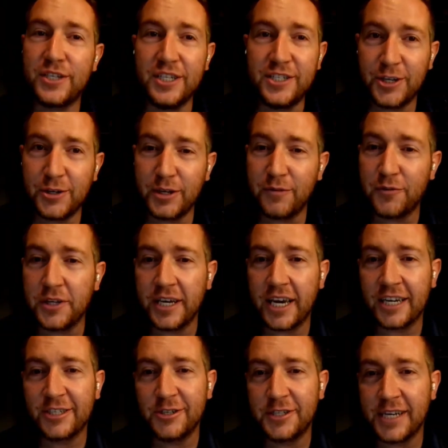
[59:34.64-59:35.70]
sincerely for the
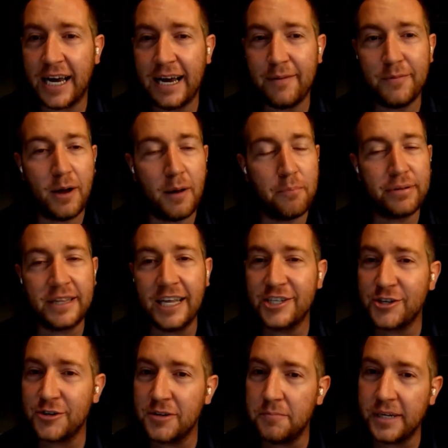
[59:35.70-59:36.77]
extra time.
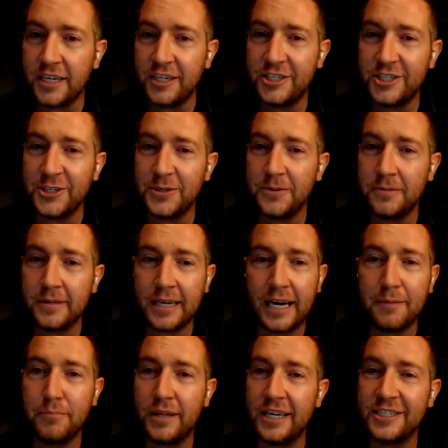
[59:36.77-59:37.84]
Pleasure to meet you.
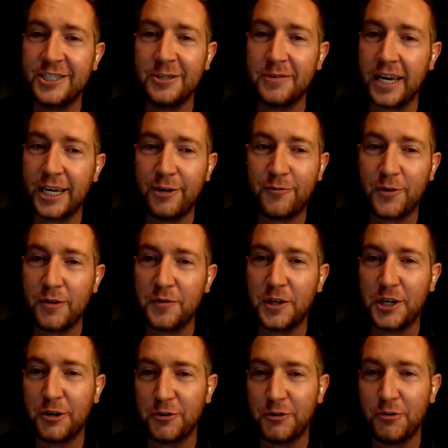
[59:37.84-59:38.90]
God bless you. Thank you for
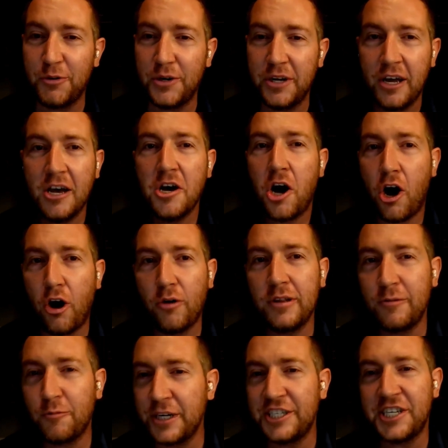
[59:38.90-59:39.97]
everything you're doing
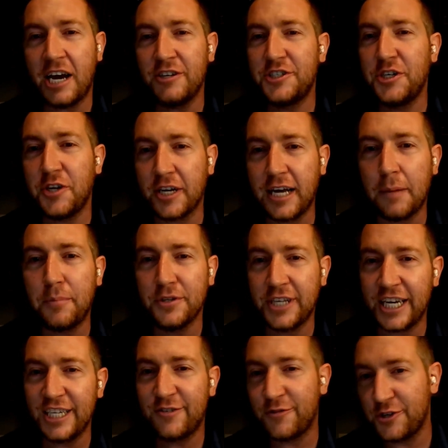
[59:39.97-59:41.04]
I'll reach out to you in a couple
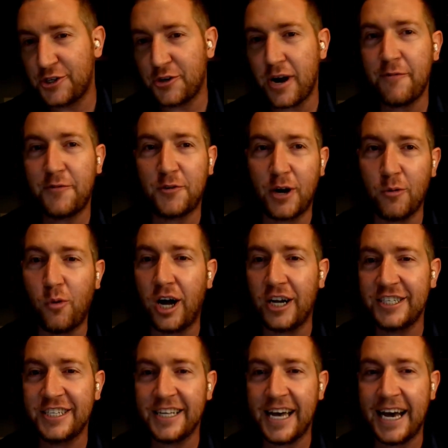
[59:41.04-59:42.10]
days for sure after I
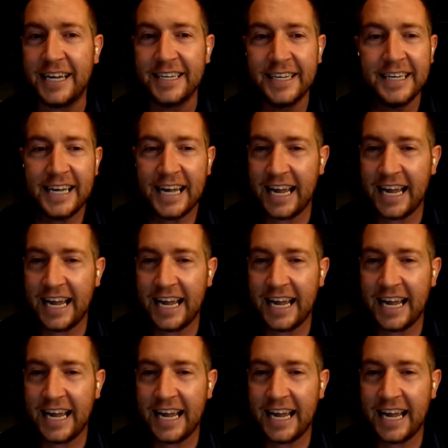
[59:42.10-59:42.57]
watch that.